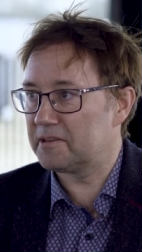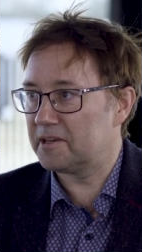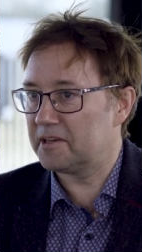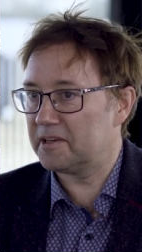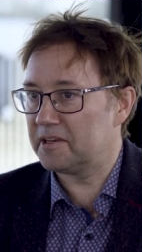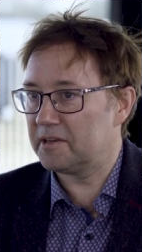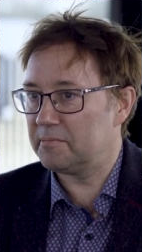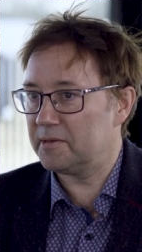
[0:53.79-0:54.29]

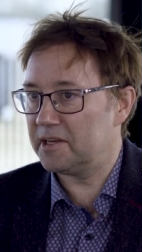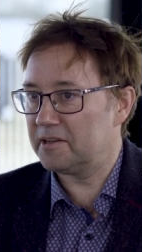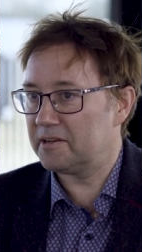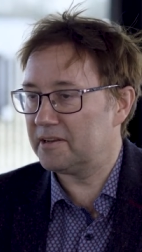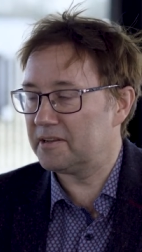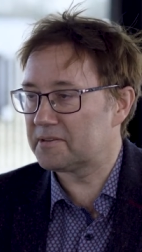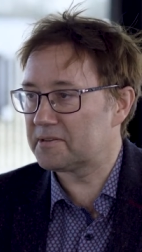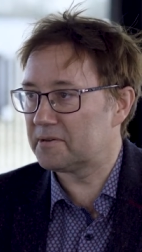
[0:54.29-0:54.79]
they
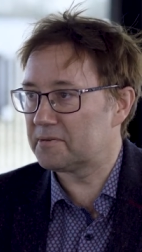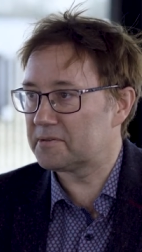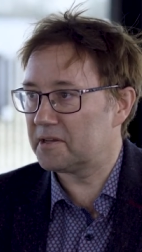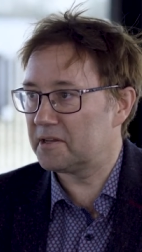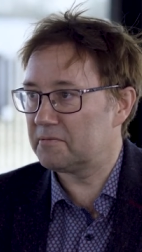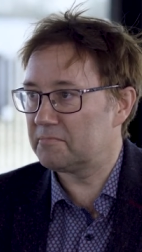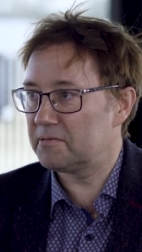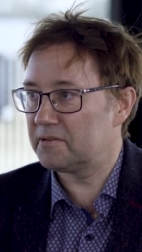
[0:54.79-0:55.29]
immediately
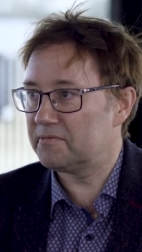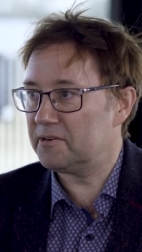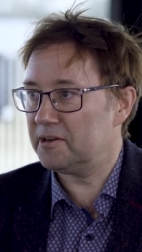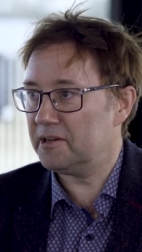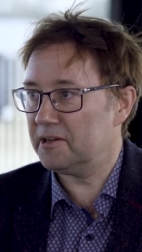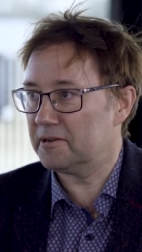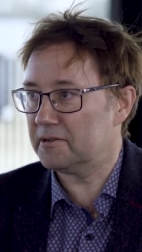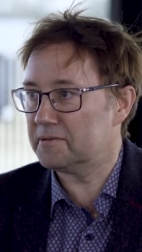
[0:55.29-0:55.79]
associate it with
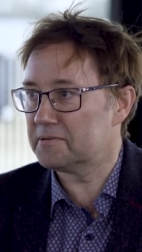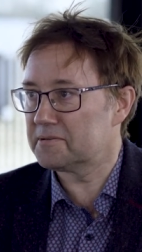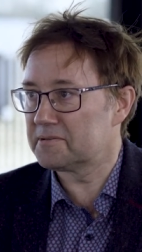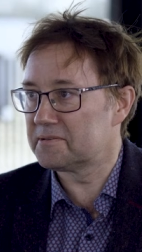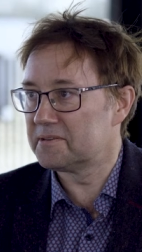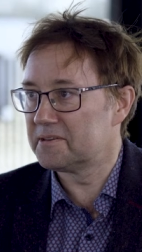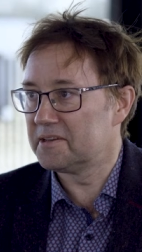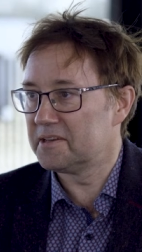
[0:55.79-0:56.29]

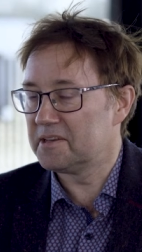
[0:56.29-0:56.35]
violence.